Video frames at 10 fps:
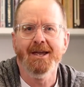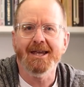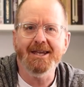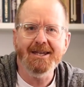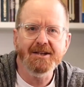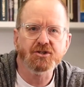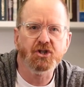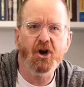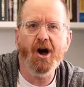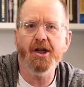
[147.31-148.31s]
He is
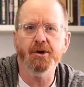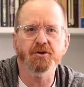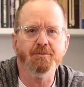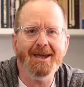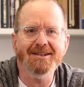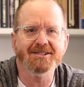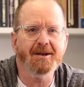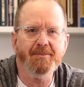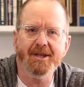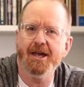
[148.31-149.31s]
God who has made
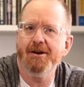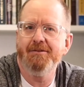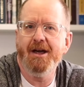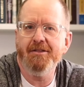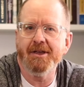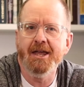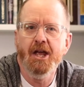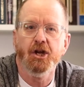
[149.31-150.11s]
something out of nothing.